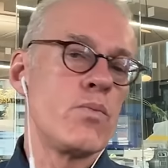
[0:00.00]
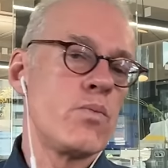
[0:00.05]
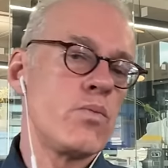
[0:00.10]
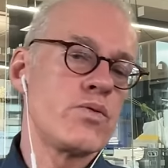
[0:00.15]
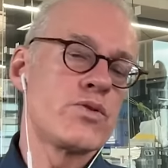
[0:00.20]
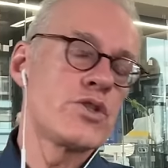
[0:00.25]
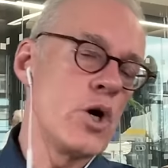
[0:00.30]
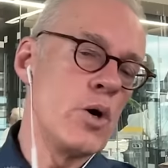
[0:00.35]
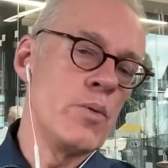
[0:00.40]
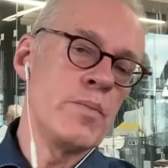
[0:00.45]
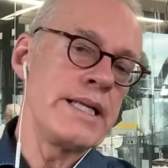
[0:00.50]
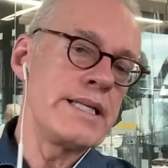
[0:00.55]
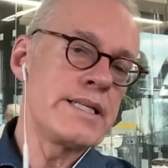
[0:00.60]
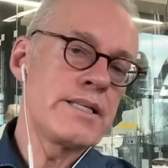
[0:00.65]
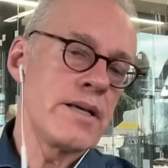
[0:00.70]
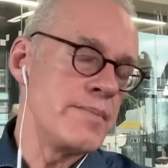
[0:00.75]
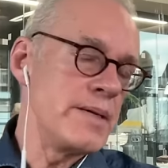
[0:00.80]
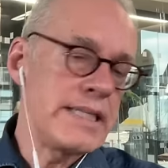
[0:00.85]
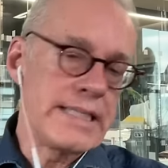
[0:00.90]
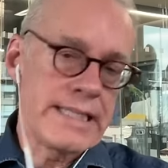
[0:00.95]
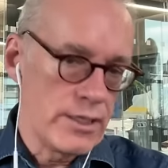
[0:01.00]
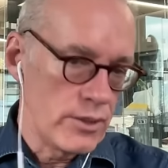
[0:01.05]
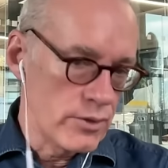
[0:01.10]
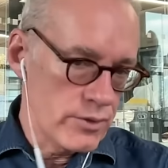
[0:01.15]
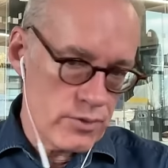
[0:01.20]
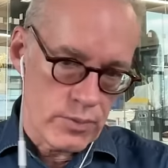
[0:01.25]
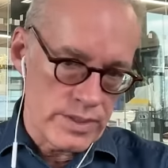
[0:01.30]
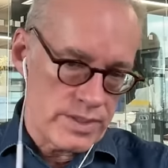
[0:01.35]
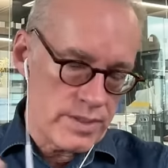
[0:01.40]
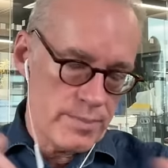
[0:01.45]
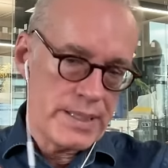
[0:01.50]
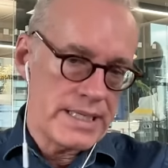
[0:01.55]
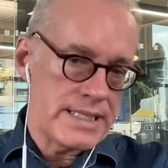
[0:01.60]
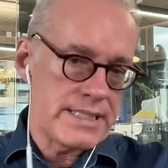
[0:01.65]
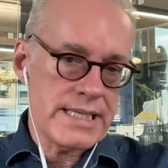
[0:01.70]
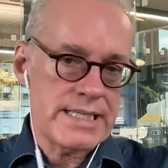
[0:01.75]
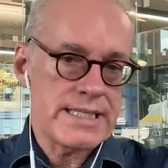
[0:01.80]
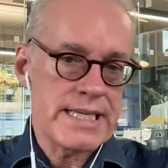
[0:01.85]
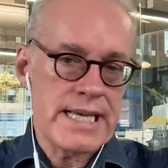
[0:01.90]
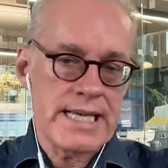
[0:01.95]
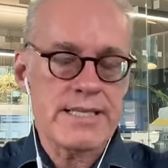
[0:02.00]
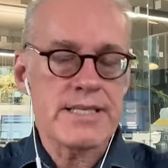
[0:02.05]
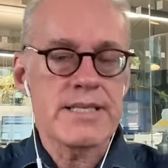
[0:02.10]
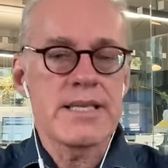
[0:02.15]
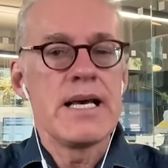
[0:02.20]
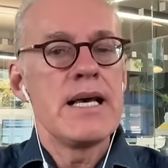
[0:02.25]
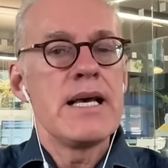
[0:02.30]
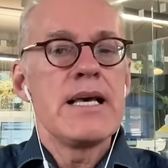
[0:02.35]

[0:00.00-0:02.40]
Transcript: So many, I mean, Gilt was a big success.